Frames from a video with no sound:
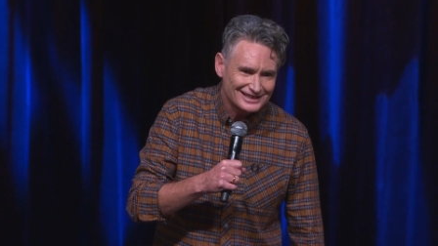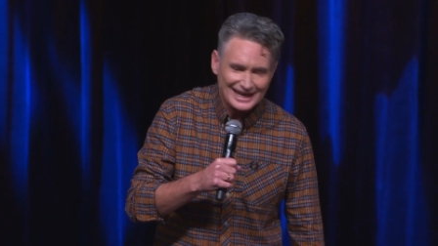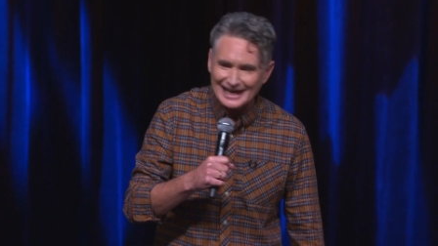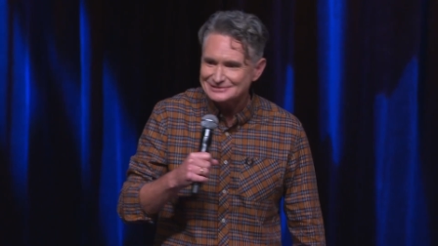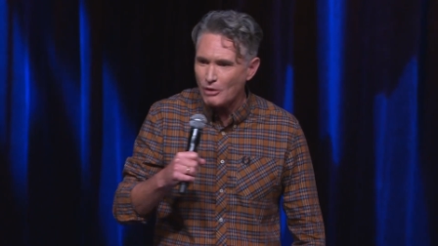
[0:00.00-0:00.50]

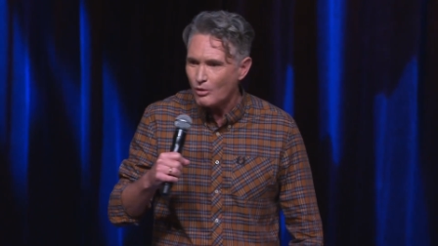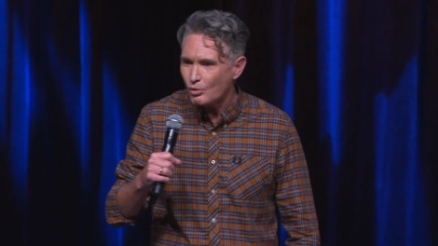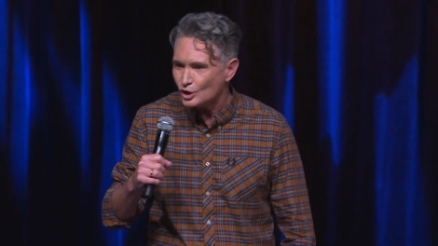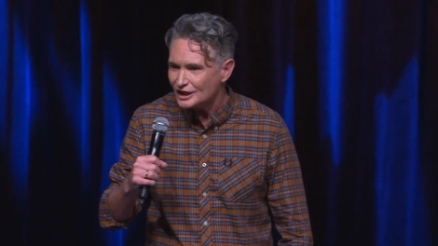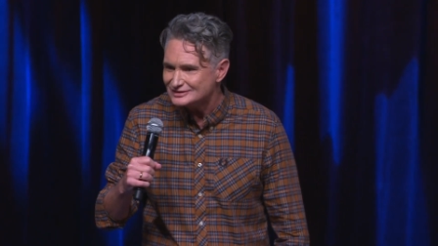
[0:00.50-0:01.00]
Guess what,
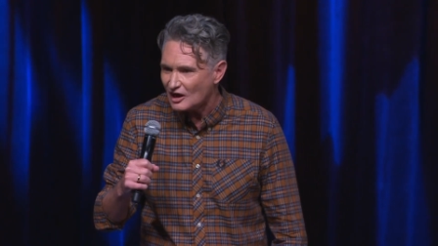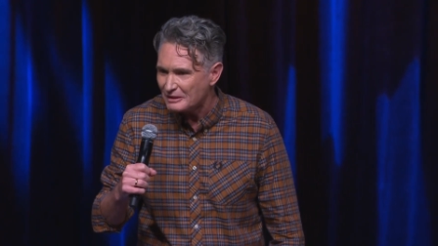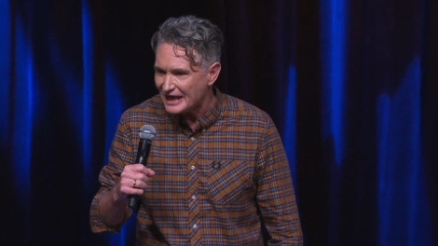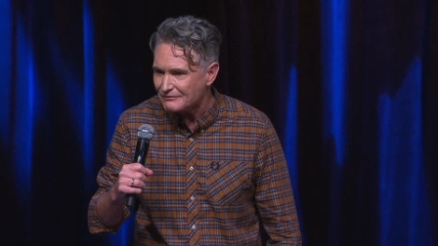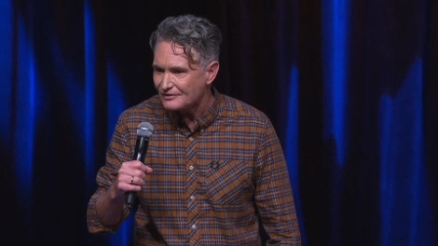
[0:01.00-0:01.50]
Woolies? I've
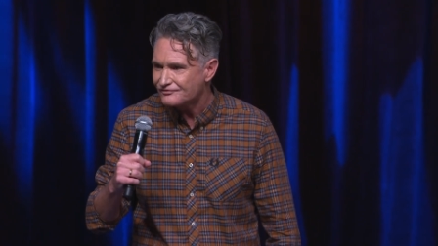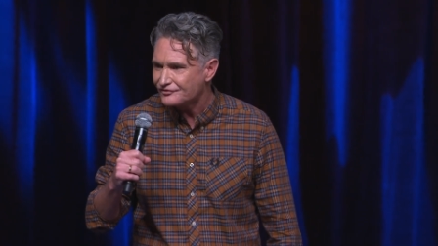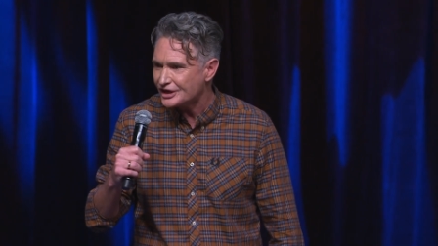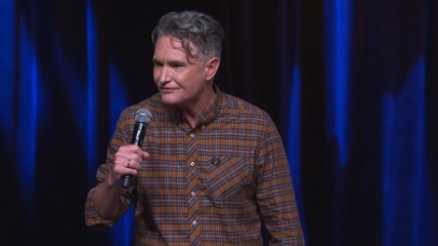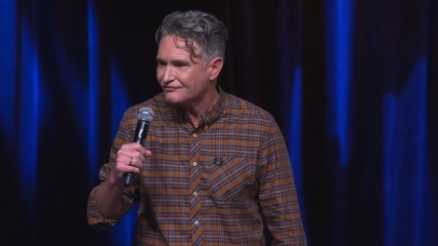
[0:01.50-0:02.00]
been having
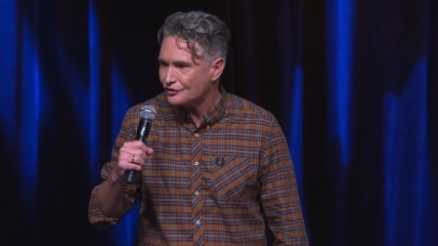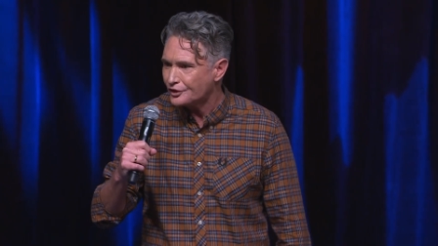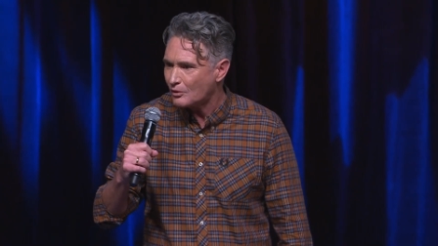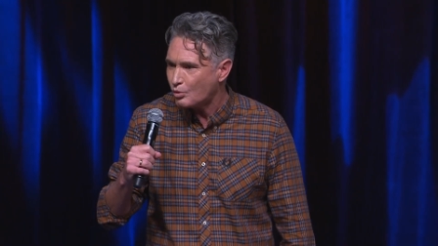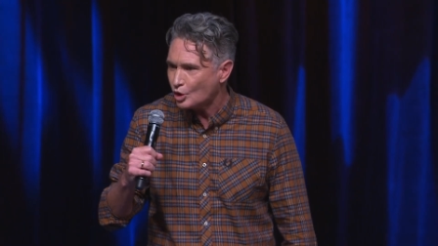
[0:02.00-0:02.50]
free fruit
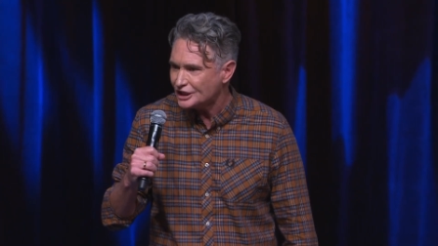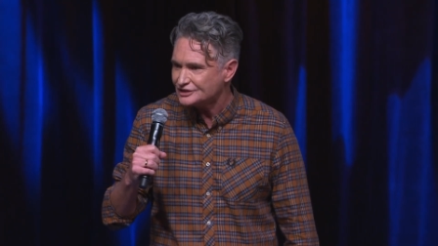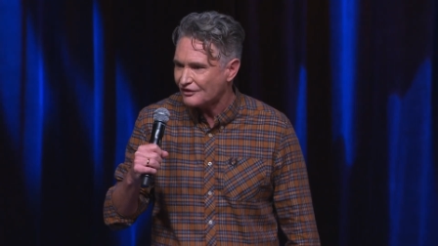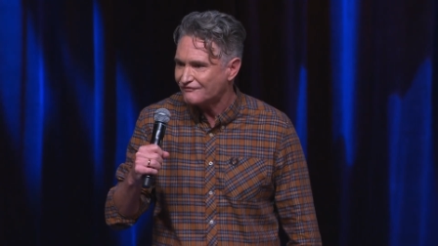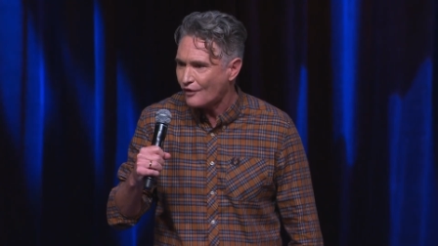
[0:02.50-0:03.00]
at
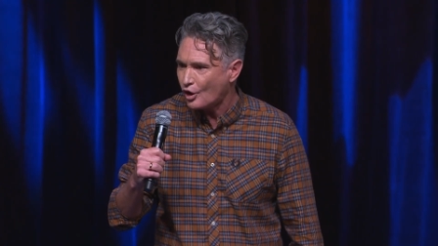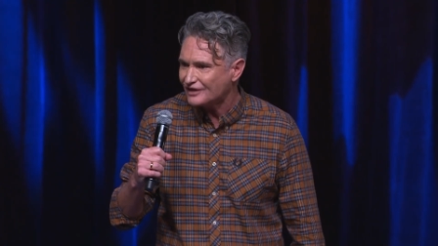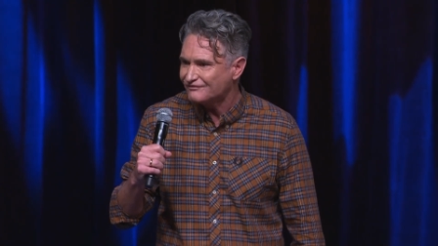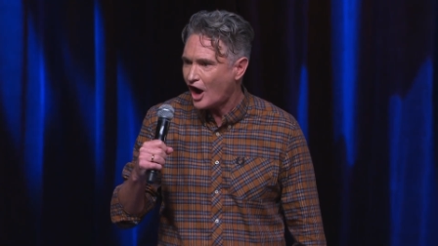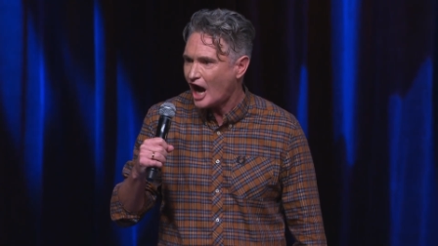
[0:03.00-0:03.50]
Woolies for
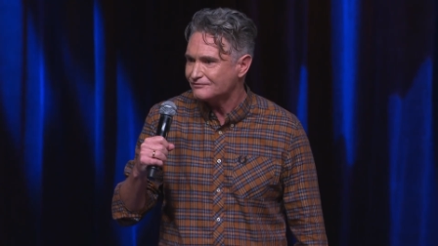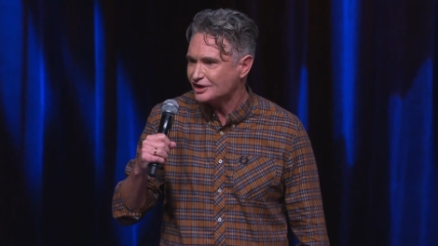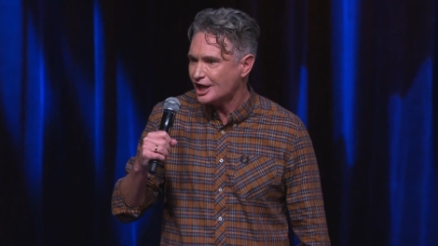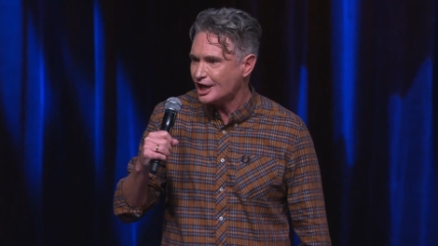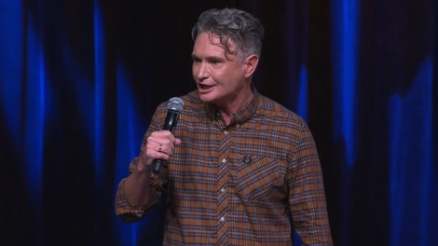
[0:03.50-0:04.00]
45
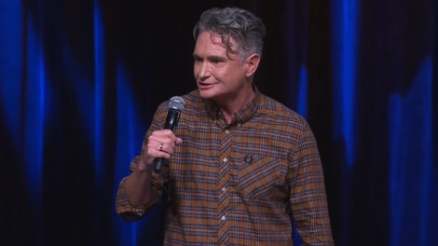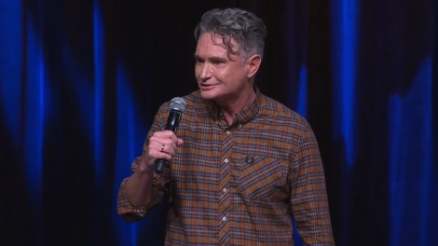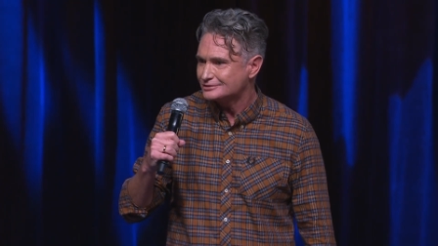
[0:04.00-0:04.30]
years.